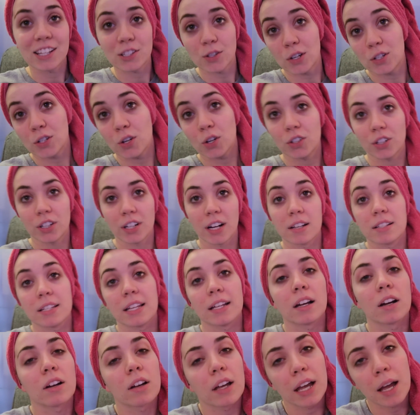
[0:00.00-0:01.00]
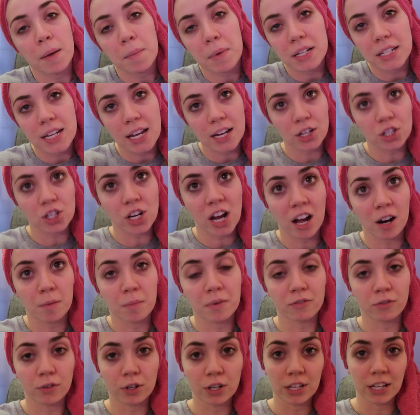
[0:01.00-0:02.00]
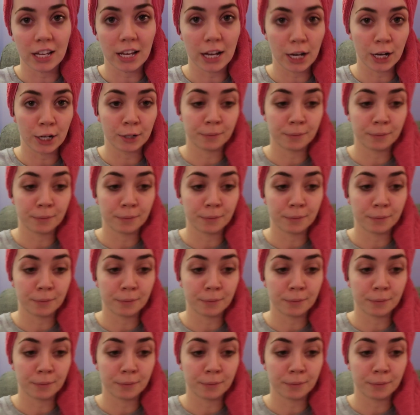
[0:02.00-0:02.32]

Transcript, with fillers: So I told her, I was like, okay, I'm gonna take a shower before you get